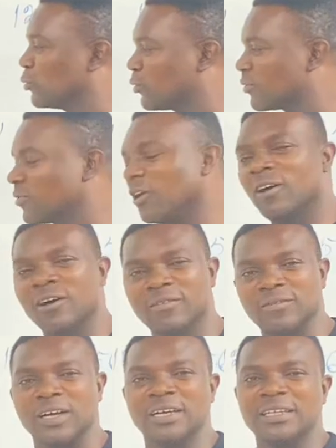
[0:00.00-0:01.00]
to
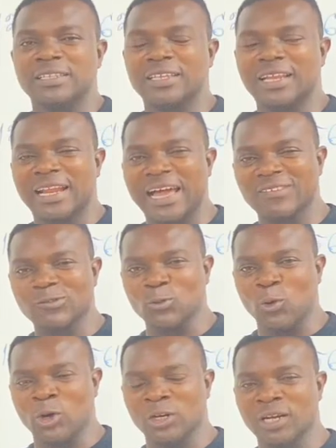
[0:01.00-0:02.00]
solve the last
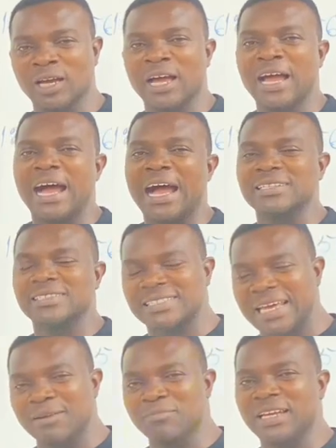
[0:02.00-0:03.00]
one and
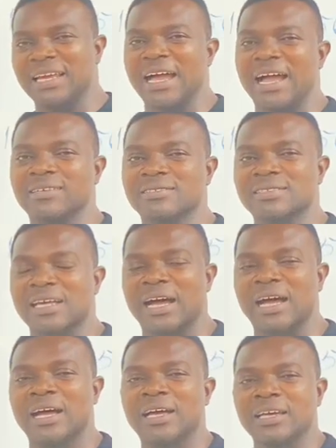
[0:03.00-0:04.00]
send me the
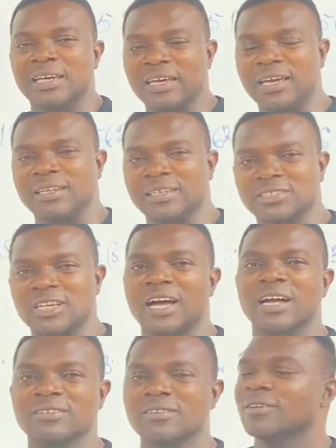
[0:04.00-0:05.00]
answer in the
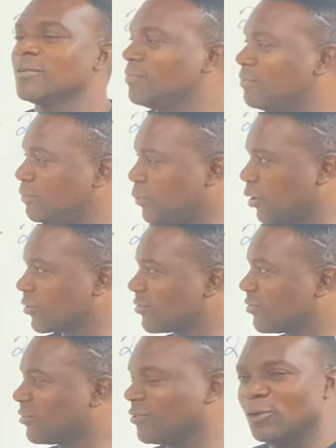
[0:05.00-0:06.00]
chat
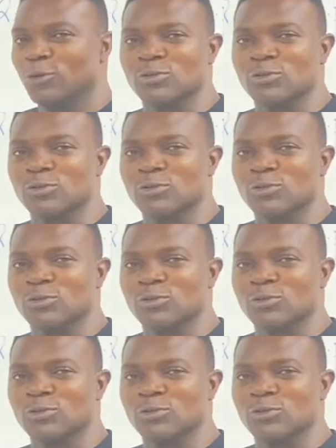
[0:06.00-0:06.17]
box.